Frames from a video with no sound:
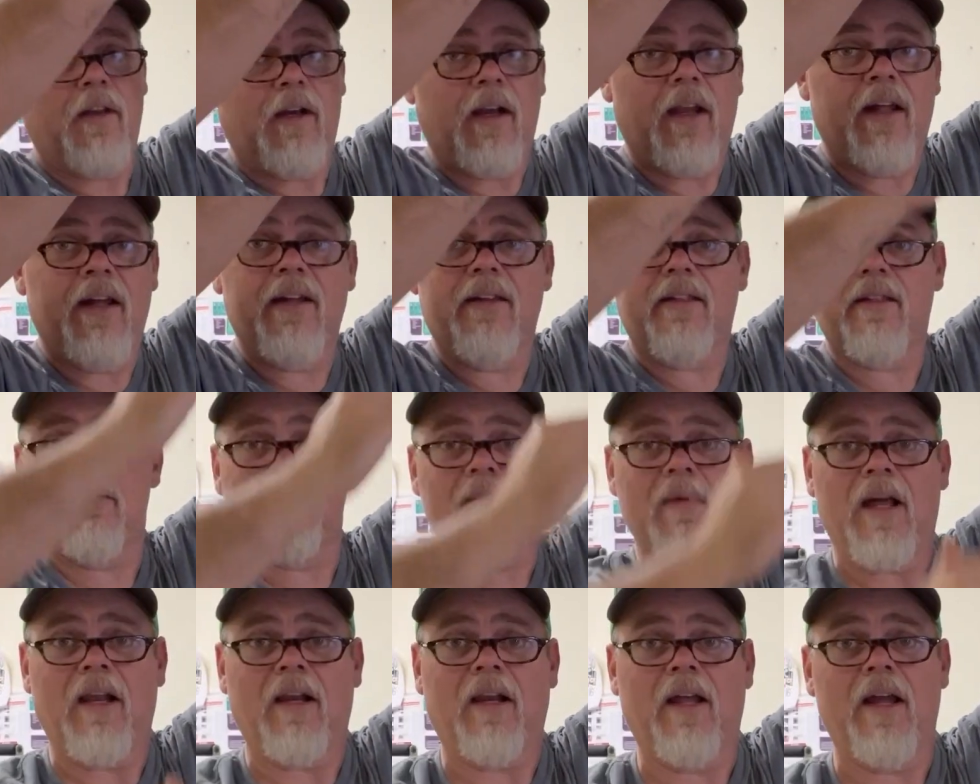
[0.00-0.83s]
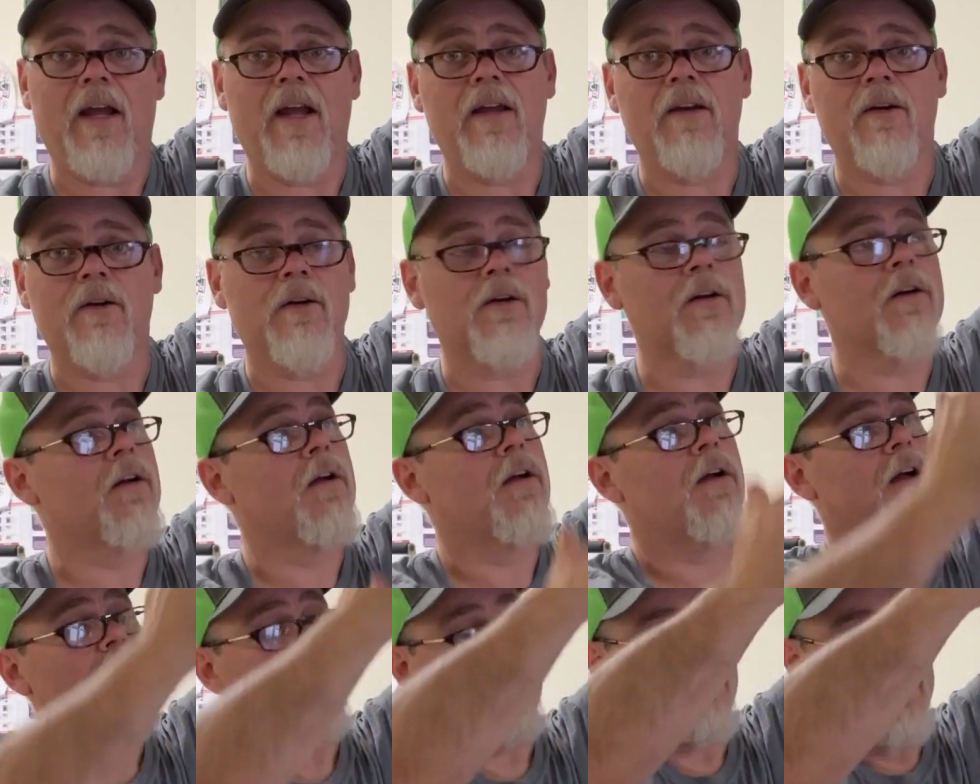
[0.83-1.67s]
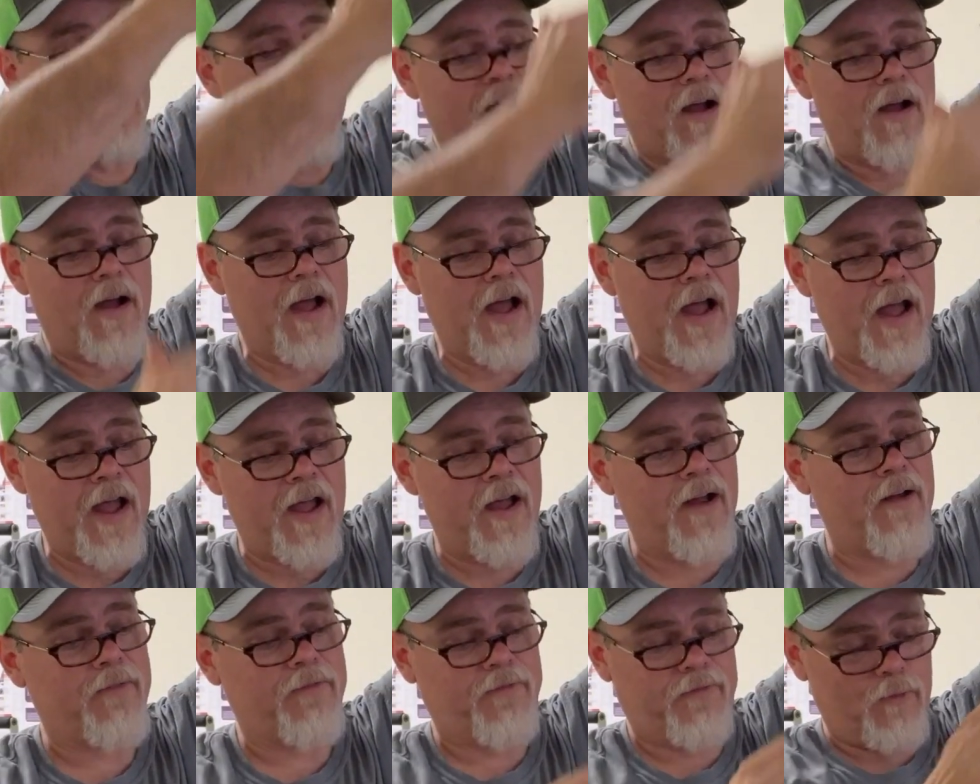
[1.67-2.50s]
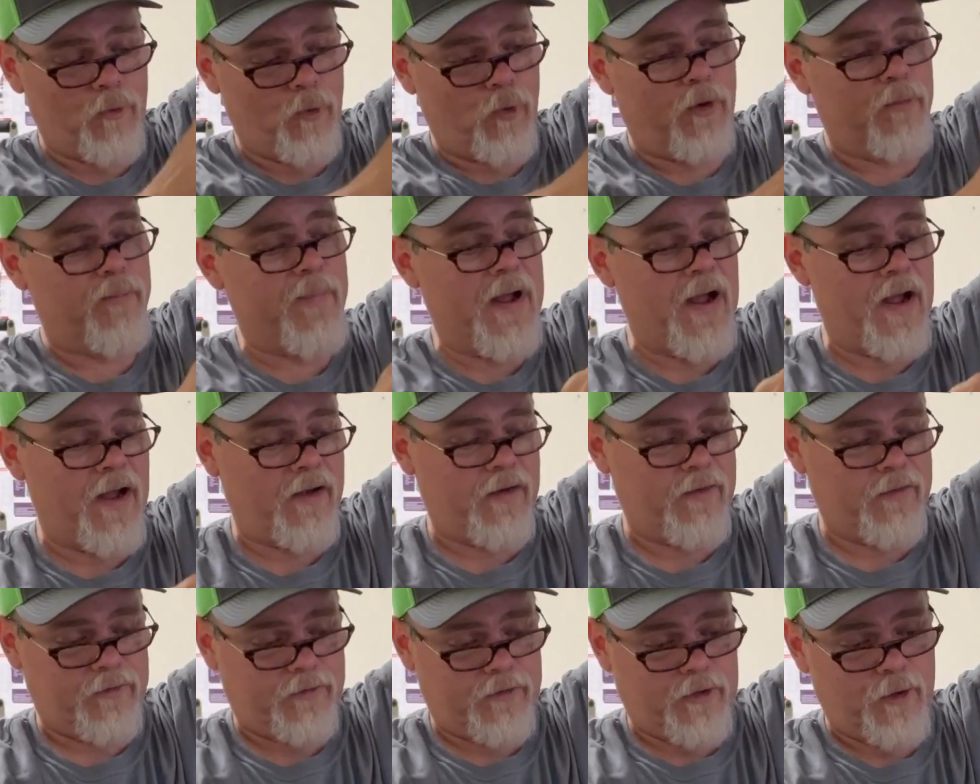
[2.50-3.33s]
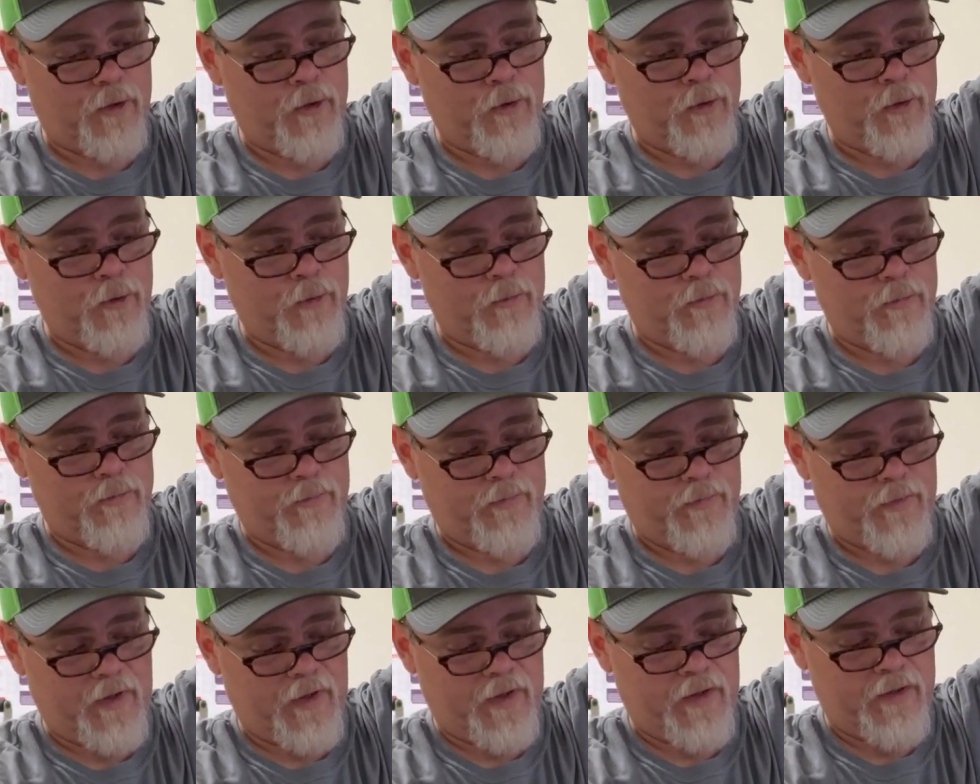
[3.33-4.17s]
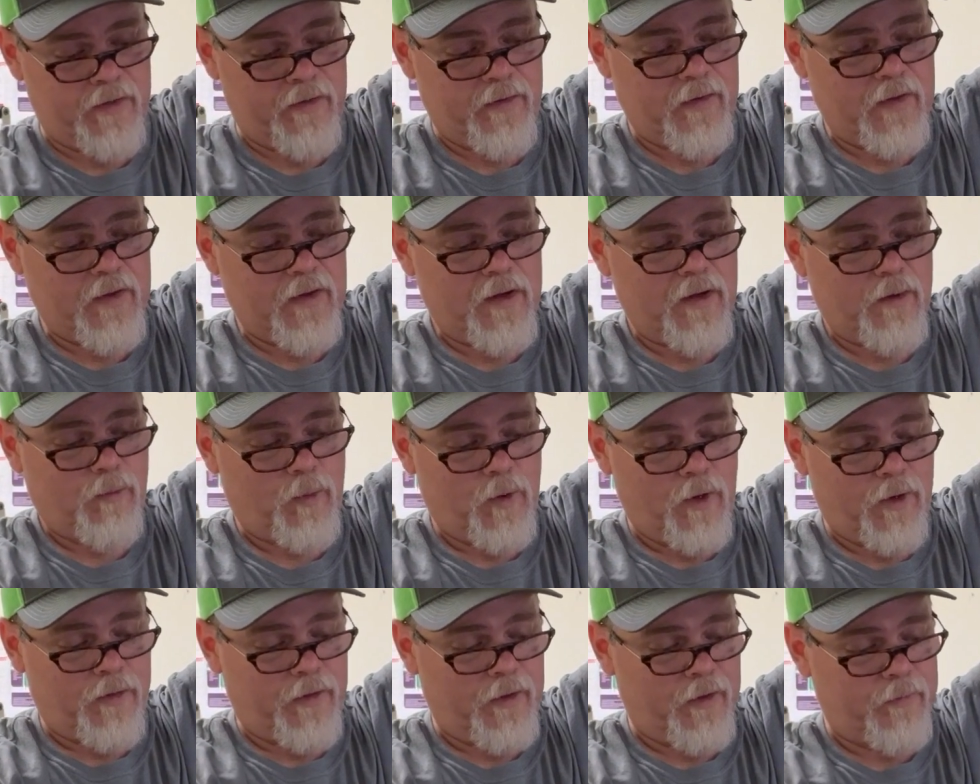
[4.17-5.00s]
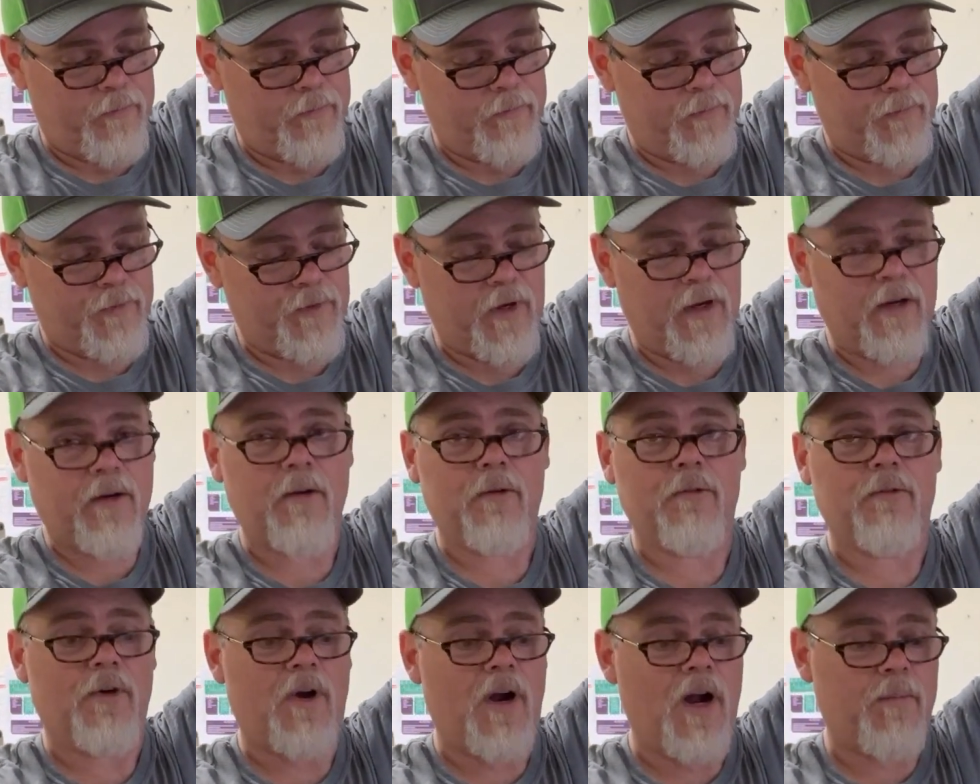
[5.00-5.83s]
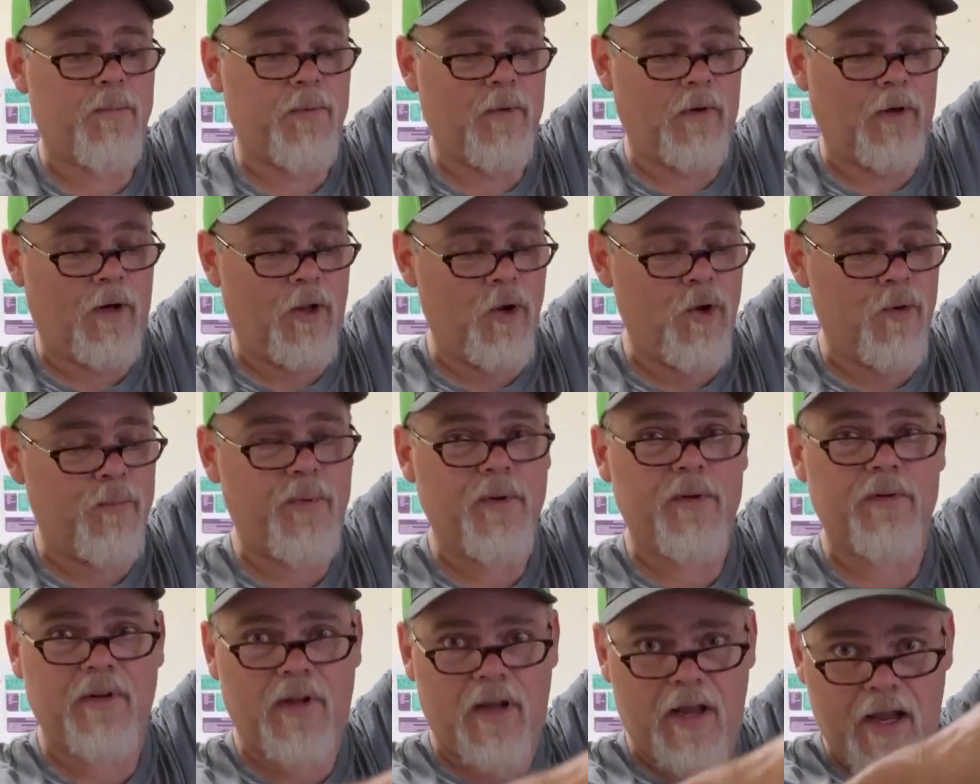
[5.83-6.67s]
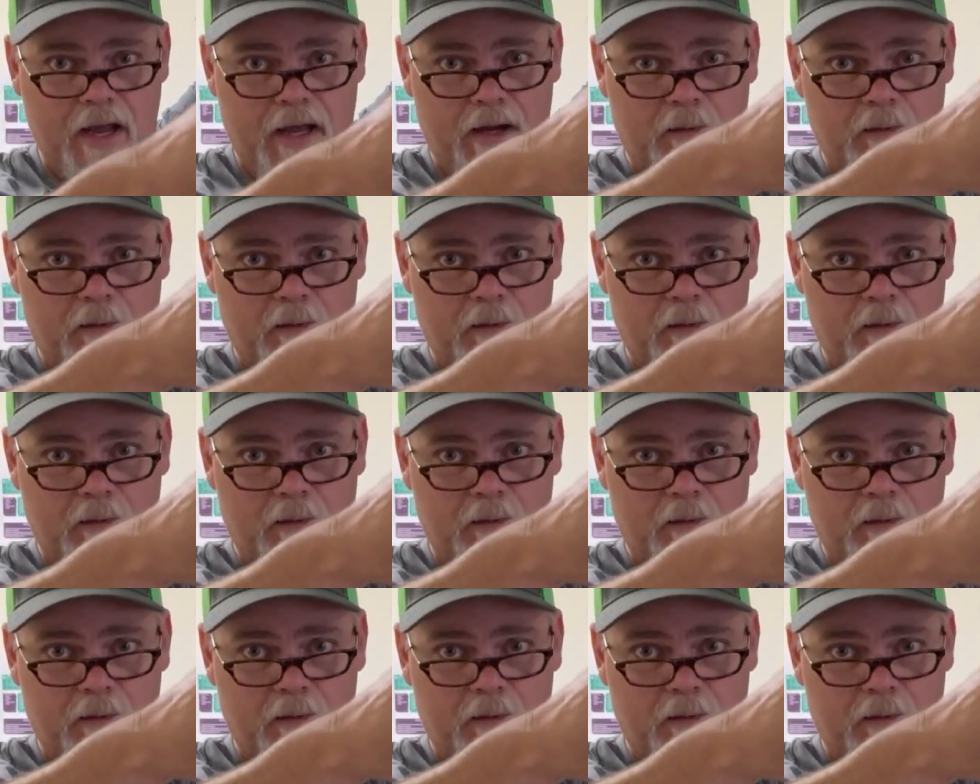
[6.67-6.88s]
length of my leader, about half or about to where the sinker dropper loop is at